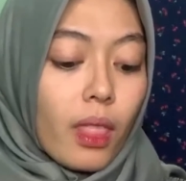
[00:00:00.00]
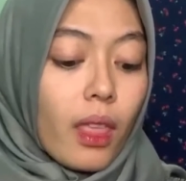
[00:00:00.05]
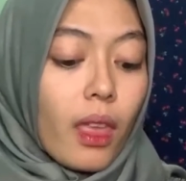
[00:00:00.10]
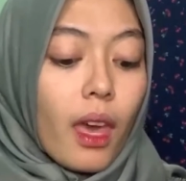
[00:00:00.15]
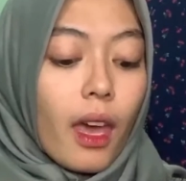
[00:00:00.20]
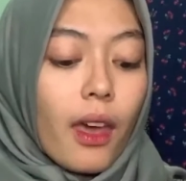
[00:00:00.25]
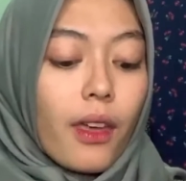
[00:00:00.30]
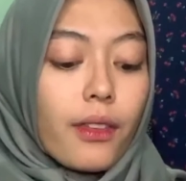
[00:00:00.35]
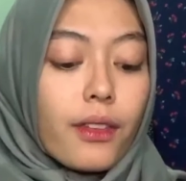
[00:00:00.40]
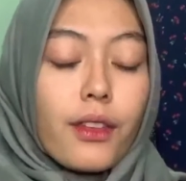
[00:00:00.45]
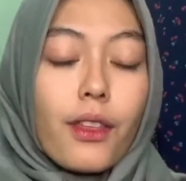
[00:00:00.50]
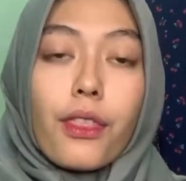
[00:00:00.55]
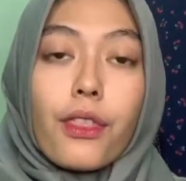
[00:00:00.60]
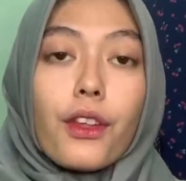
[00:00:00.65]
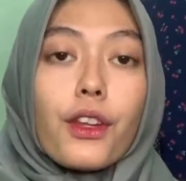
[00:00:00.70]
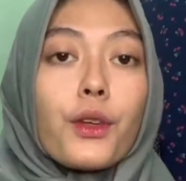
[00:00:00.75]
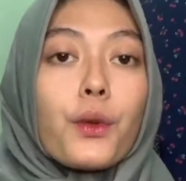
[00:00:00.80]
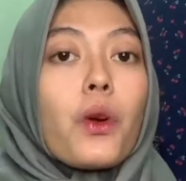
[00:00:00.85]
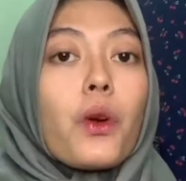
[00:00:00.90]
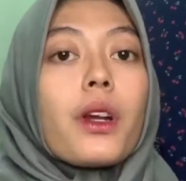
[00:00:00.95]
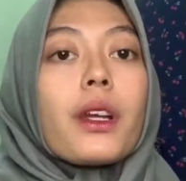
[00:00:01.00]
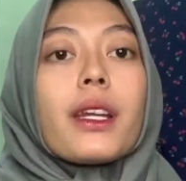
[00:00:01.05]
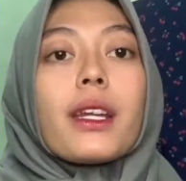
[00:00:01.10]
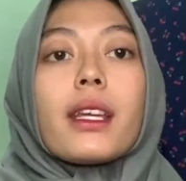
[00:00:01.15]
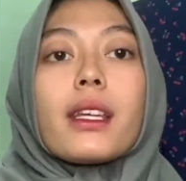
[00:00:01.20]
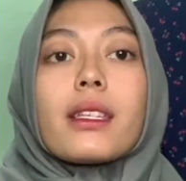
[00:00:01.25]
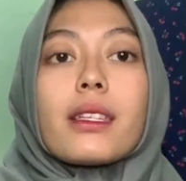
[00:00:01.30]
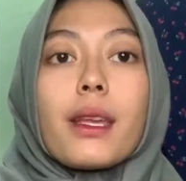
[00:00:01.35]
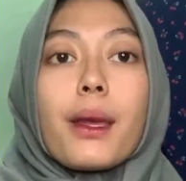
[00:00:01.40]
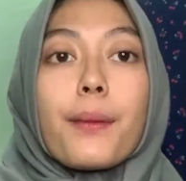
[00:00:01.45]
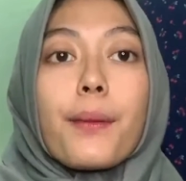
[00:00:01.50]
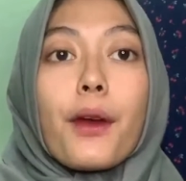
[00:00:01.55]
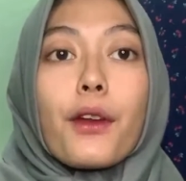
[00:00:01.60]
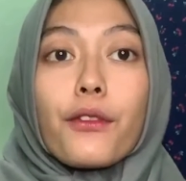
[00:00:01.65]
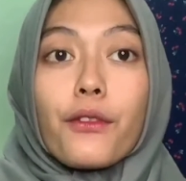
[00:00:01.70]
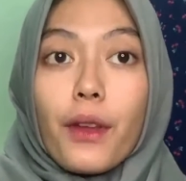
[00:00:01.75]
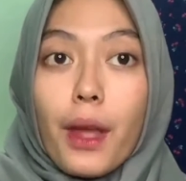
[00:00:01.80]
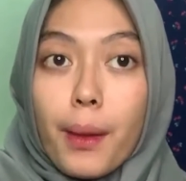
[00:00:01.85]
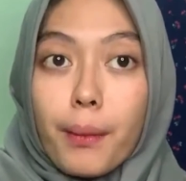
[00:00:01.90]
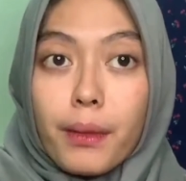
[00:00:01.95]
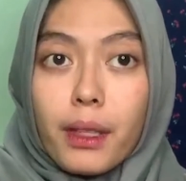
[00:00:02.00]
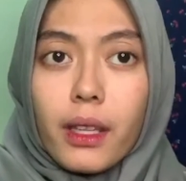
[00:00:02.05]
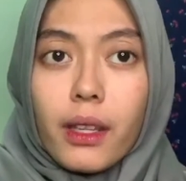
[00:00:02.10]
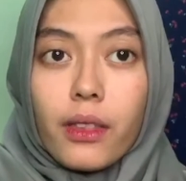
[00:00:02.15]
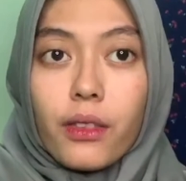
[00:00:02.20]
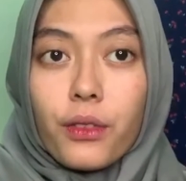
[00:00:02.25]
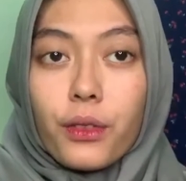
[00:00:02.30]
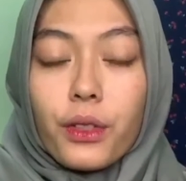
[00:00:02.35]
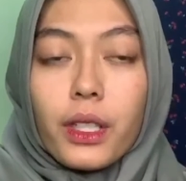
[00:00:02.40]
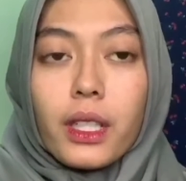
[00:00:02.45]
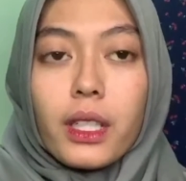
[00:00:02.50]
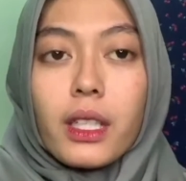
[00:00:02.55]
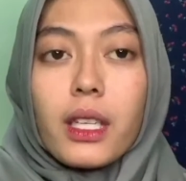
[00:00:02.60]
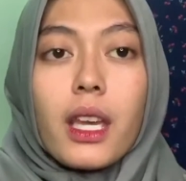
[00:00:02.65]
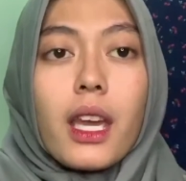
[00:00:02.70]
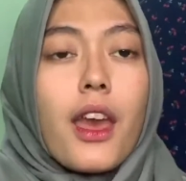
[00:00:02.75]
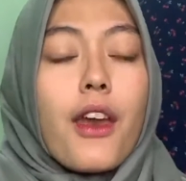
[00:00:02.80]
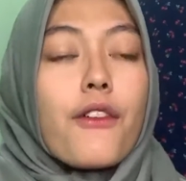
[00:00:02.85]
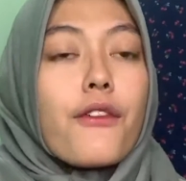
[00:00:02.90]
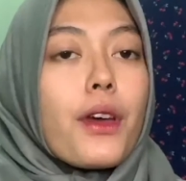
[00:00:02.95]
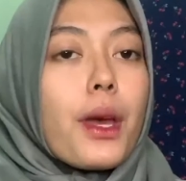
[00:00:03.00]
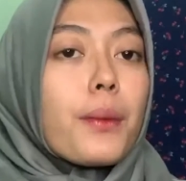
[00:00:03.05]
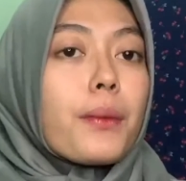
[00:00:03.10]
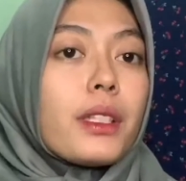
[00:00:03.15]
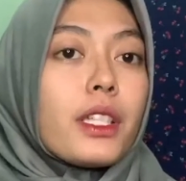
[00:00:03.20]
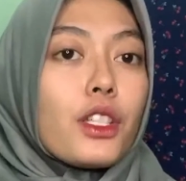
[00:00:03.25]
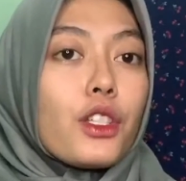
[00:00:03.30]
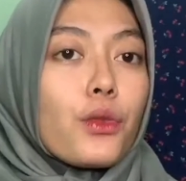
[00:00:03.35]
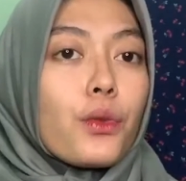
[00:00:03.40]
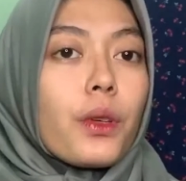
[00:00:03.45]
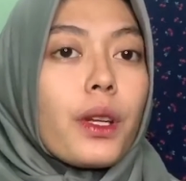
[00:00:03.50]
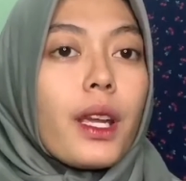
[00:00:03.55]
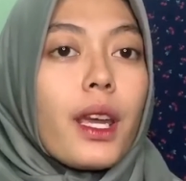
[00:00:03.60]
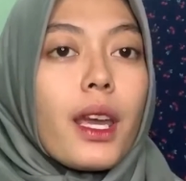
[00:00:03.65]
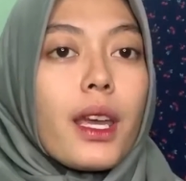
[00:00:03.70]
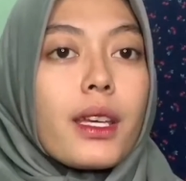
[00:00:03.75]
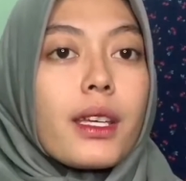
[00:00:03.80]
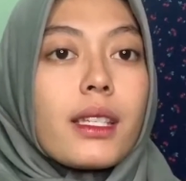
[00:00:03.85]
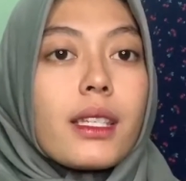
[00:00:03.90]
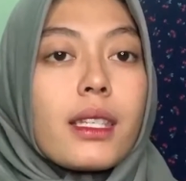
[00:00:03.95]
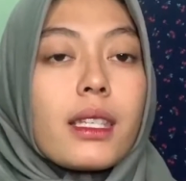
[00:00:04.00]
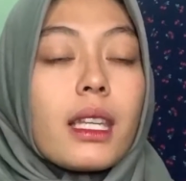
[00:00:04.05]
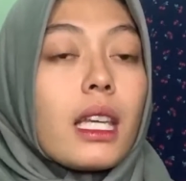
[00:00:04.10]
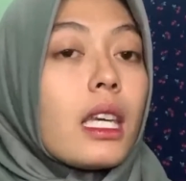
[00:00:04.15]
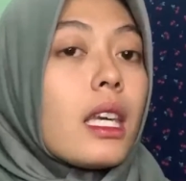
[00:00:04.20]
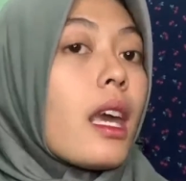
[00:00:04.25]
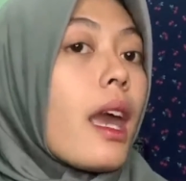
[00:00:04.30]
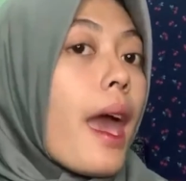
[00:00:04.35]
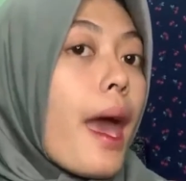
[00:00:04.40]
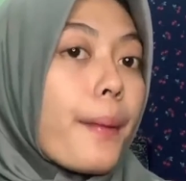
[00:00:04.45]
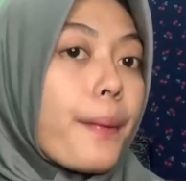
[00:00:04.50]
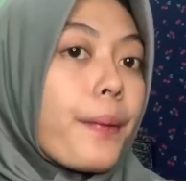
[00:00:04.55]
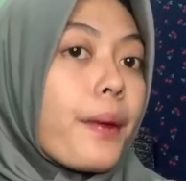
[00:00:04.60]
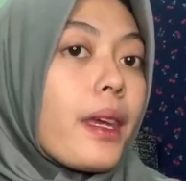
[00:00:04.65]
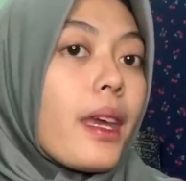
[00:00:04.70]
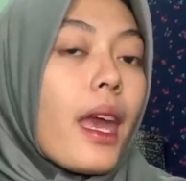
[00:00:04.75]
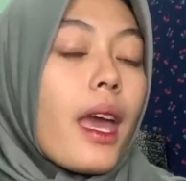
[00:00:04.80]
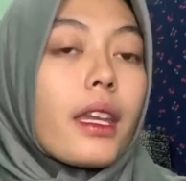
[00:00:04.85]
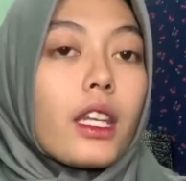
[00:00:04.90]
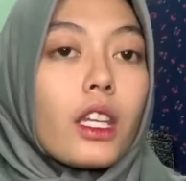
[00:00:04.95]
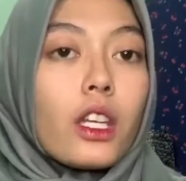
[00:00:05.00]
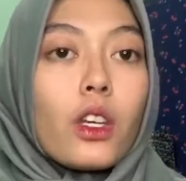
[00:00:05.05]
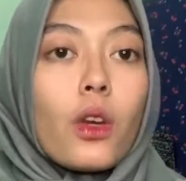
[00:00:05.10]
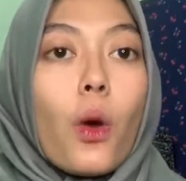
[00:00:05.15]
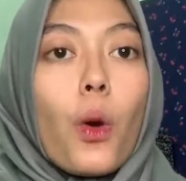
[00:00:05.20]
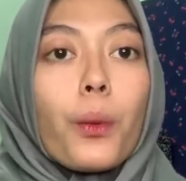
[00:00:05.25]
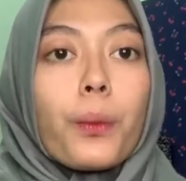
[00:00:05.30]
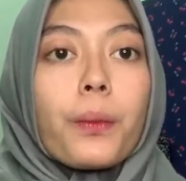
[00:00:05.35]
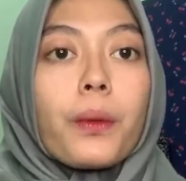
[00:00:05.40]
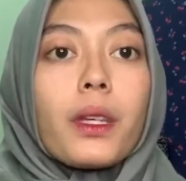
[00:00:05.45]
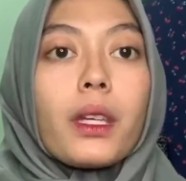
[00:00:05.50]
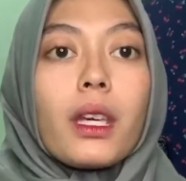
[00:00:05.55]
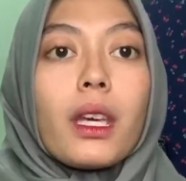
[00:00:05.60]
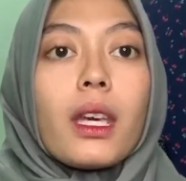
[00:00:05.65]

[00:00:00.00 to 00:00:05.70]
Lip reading: And the third one is about family tree. Family tree is EAP and EOP.